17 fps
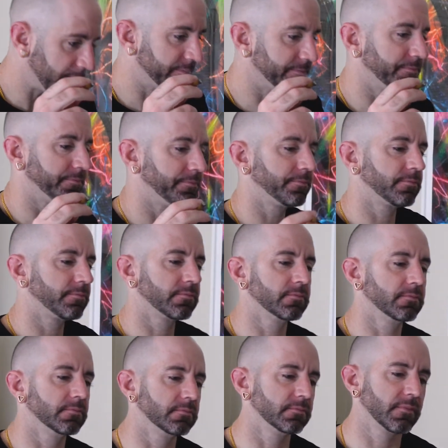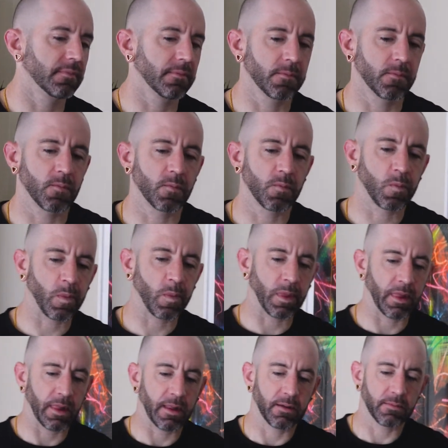things out this year, he's
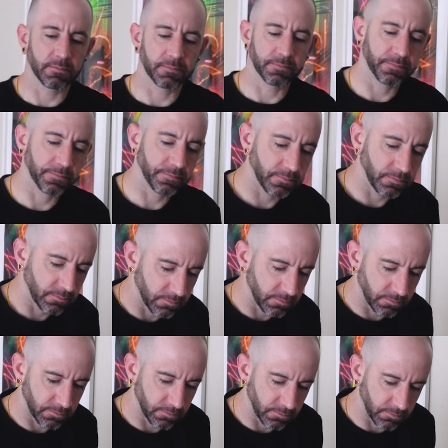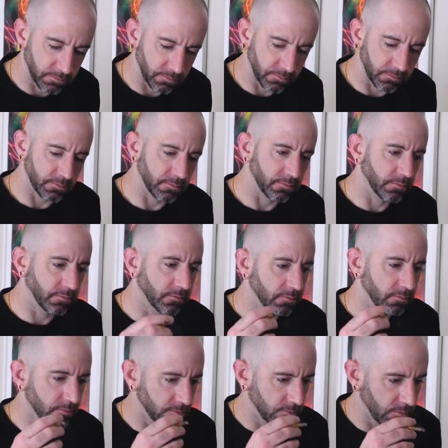kind of like you're saying, one of those
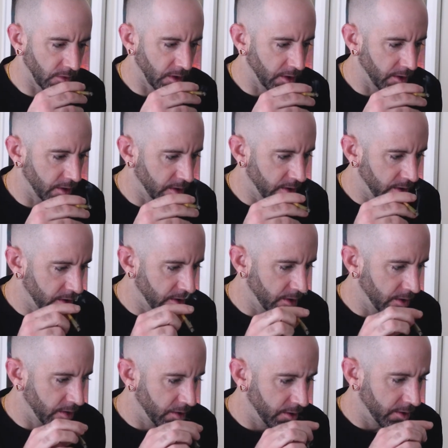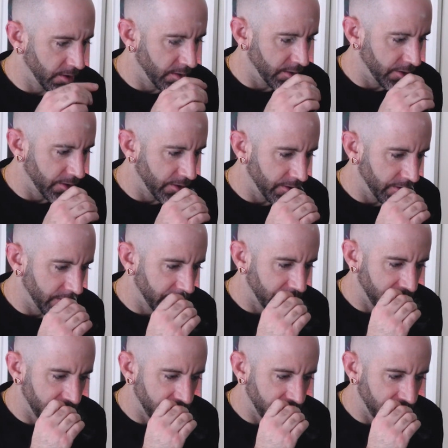dudes that's like, this is gonna be it.